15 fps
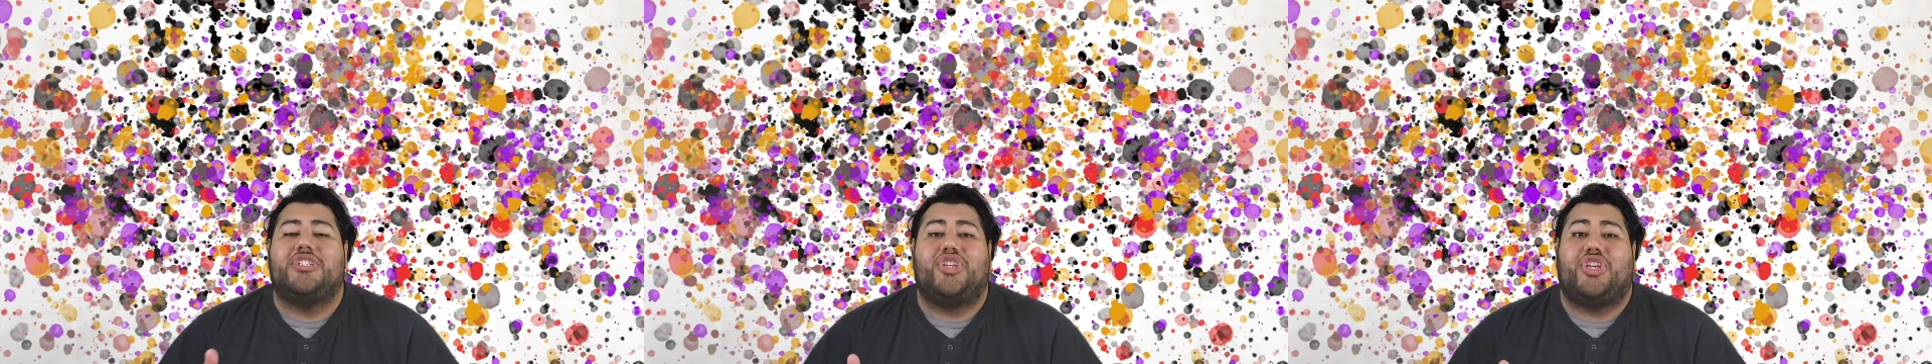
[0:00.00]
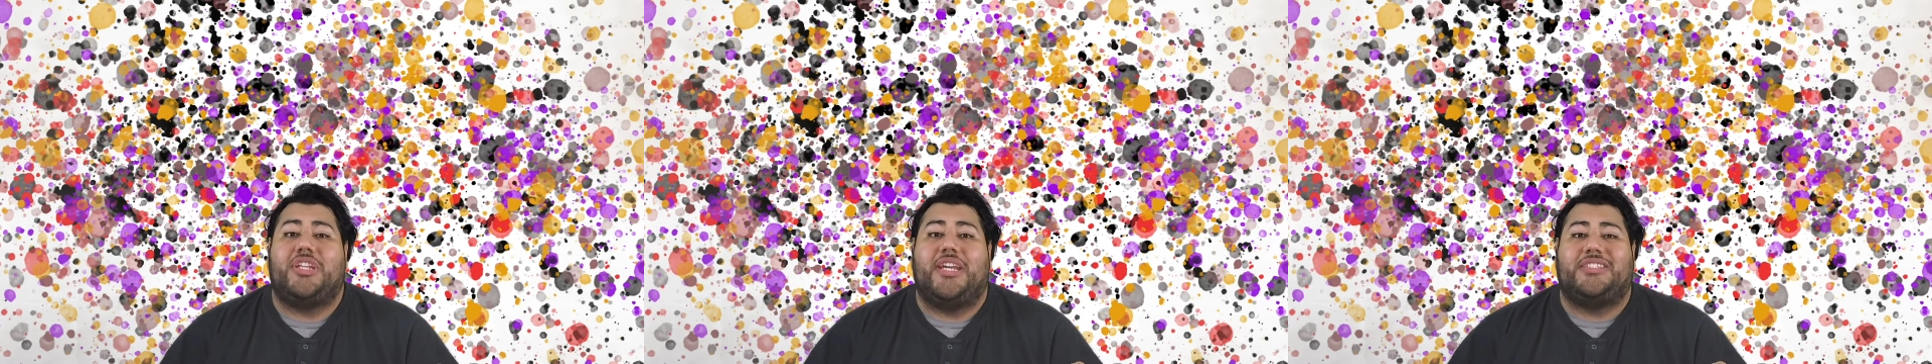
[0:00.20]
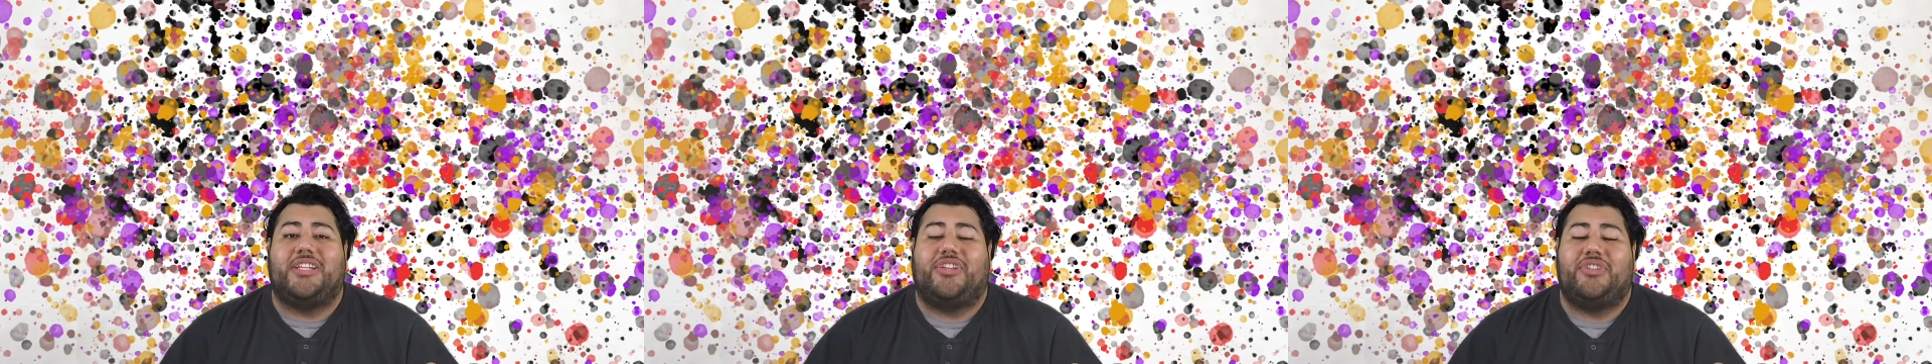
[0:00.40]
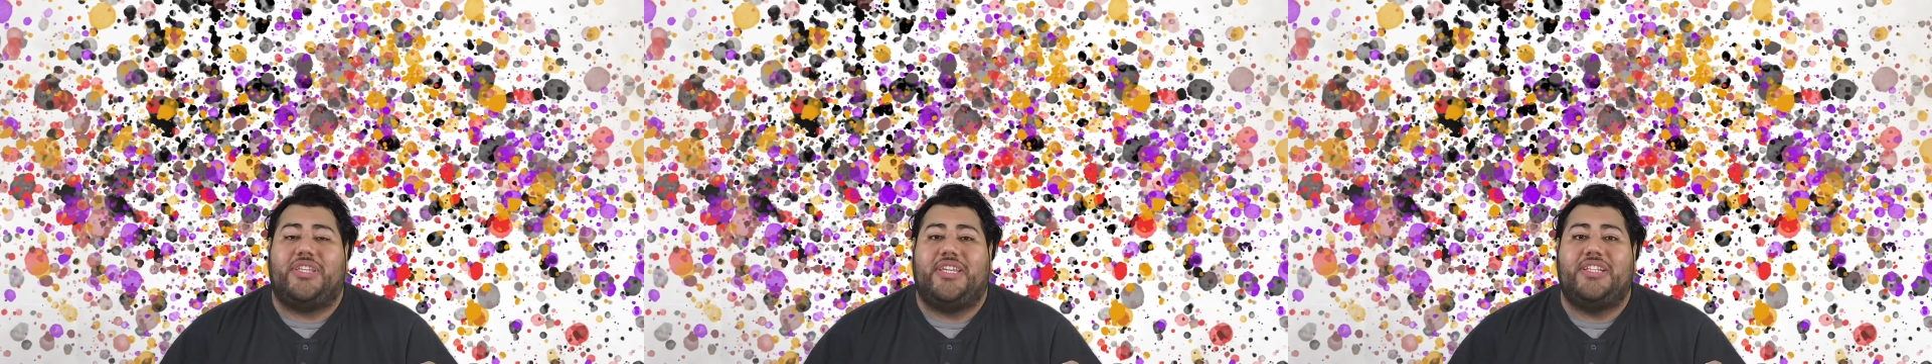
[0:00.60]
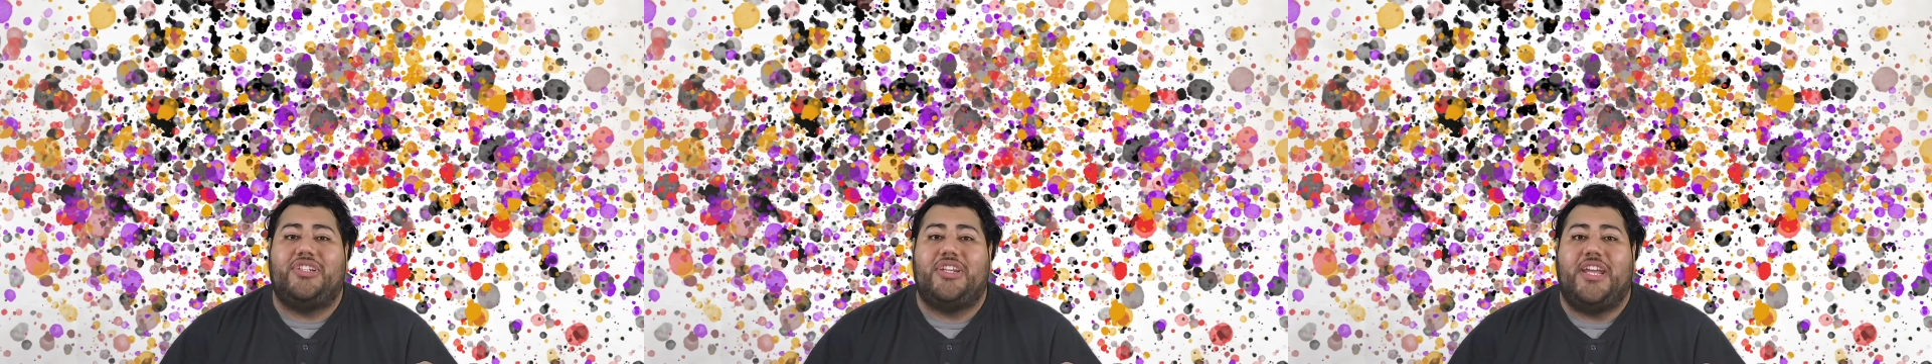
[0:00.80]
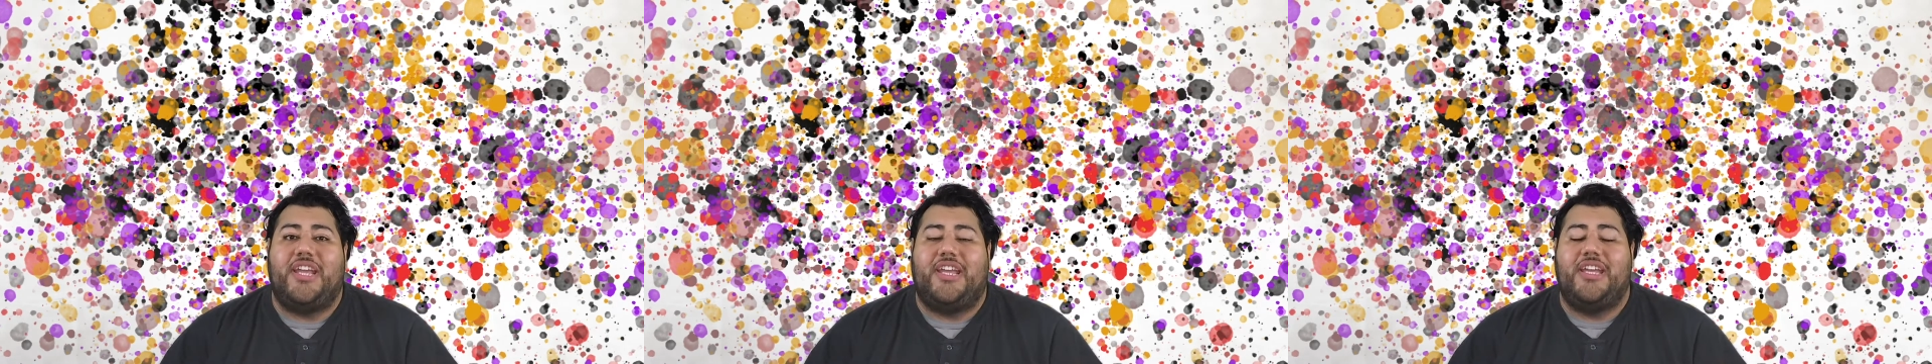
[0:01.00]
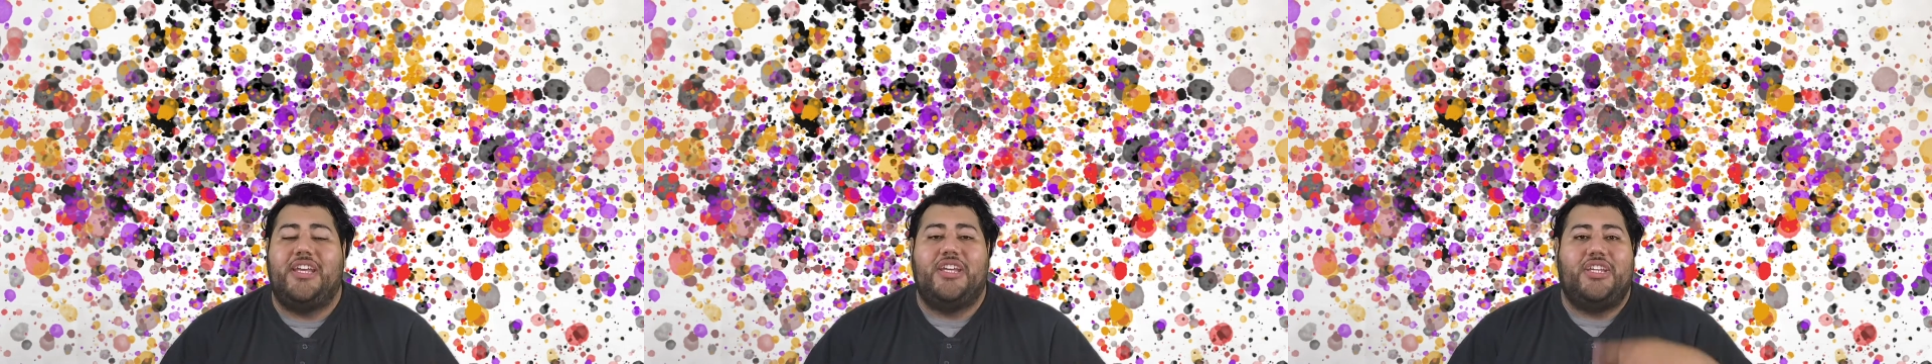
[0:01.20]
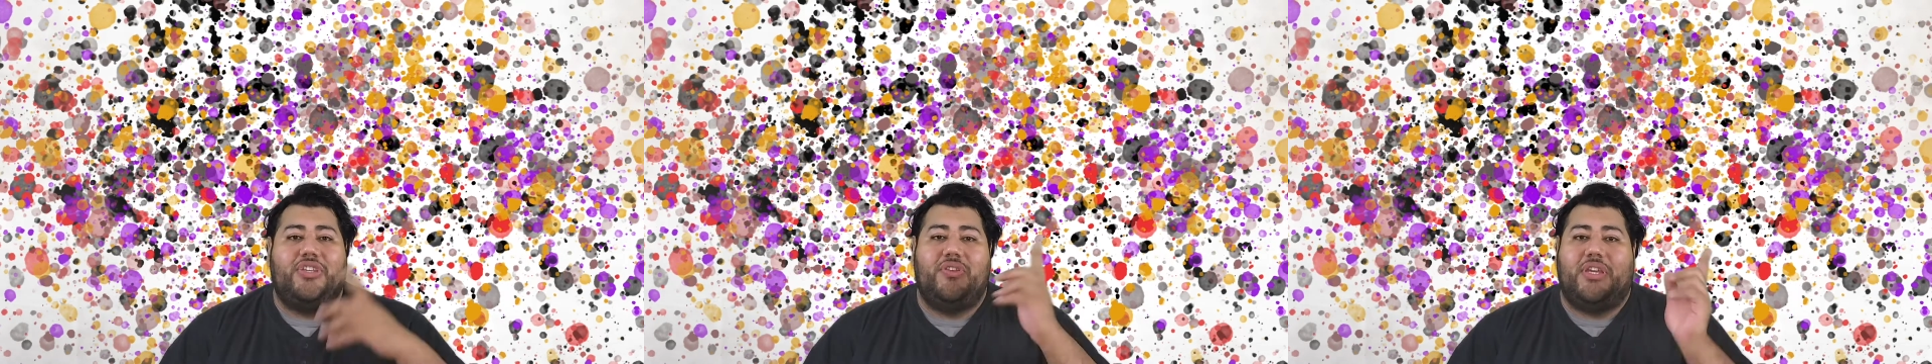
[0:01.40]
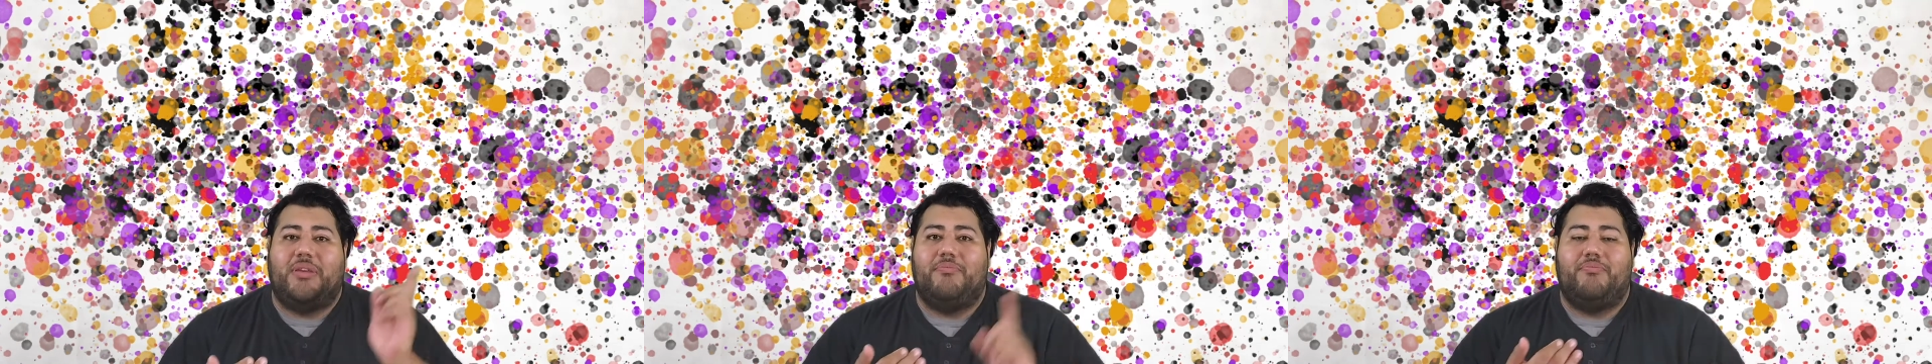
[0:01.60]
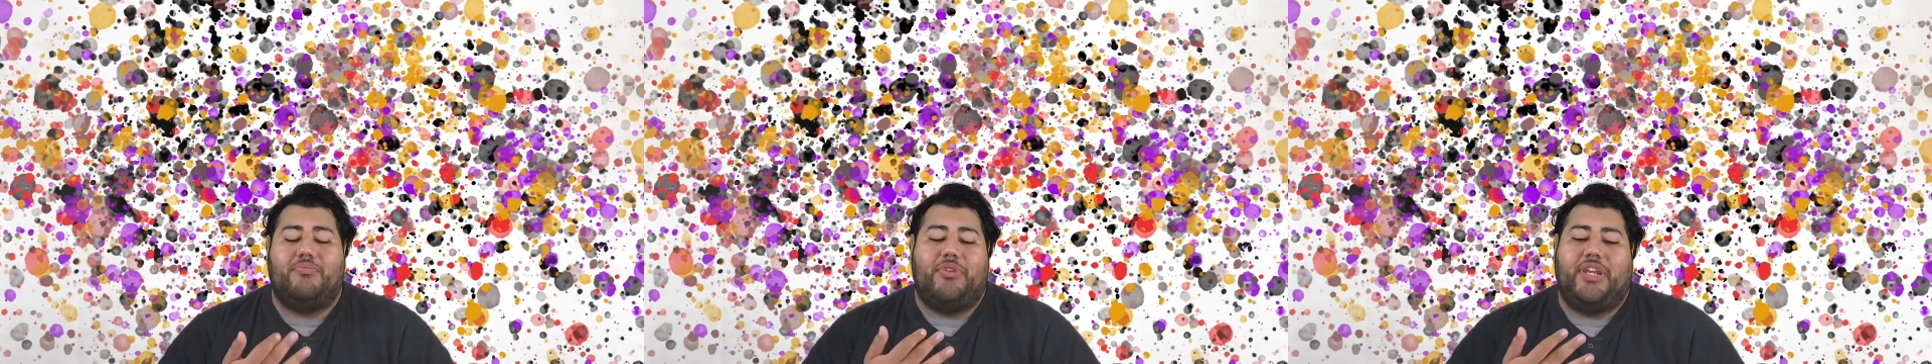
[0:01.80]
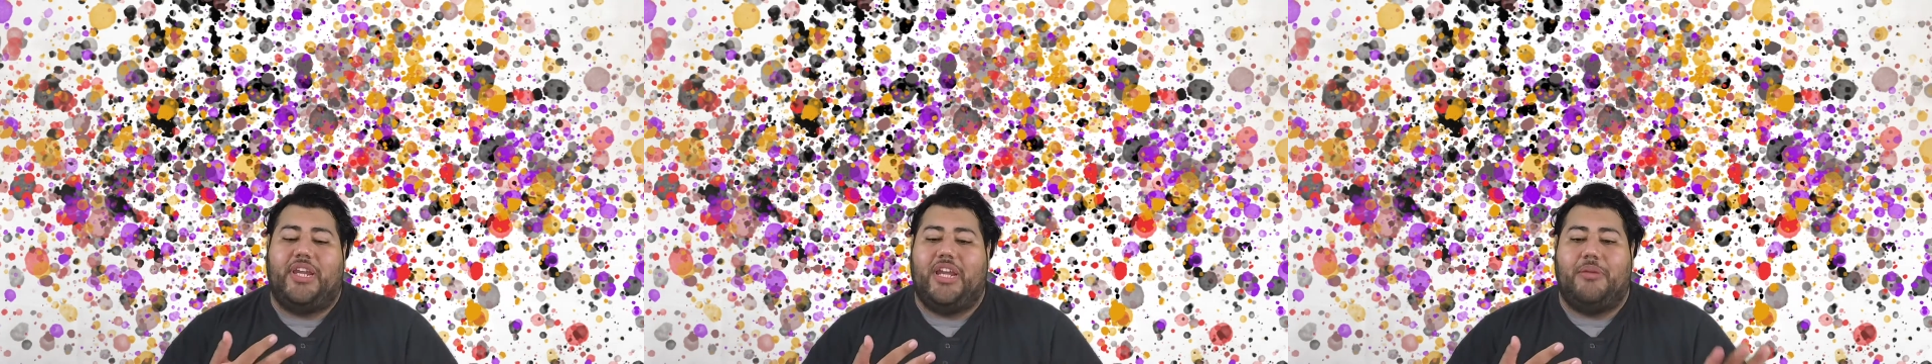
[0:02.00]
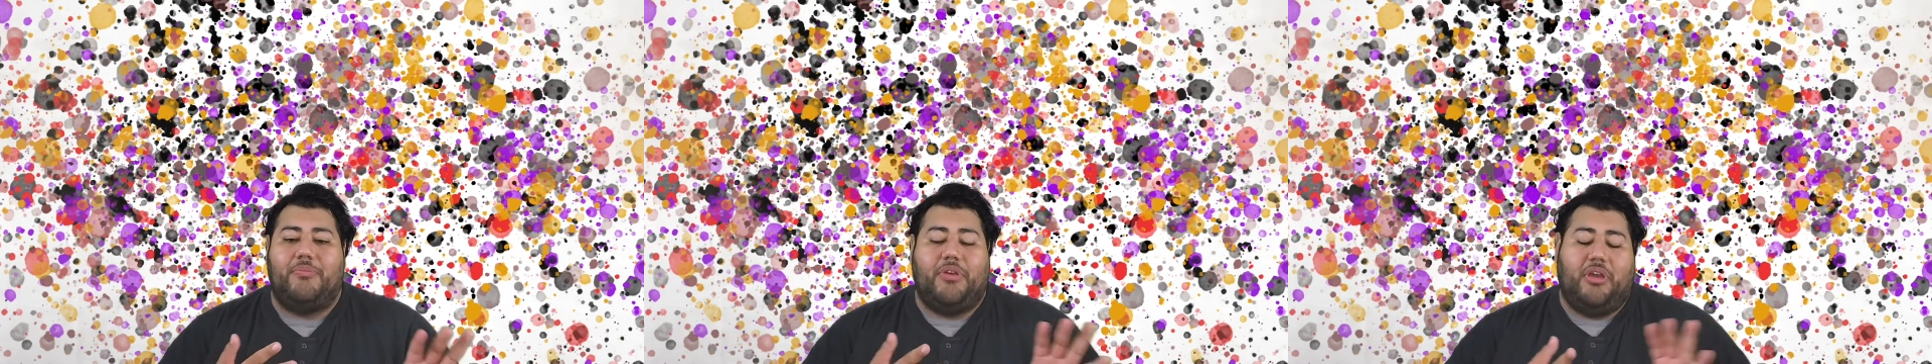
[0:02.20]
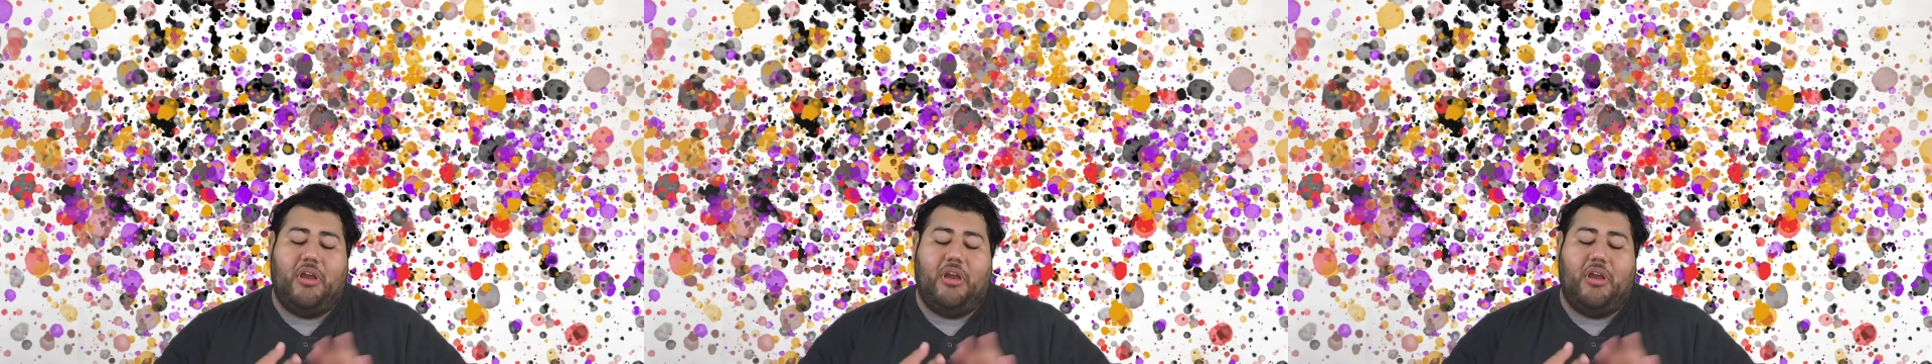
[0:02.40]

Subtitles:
connected to the internet, you can bring up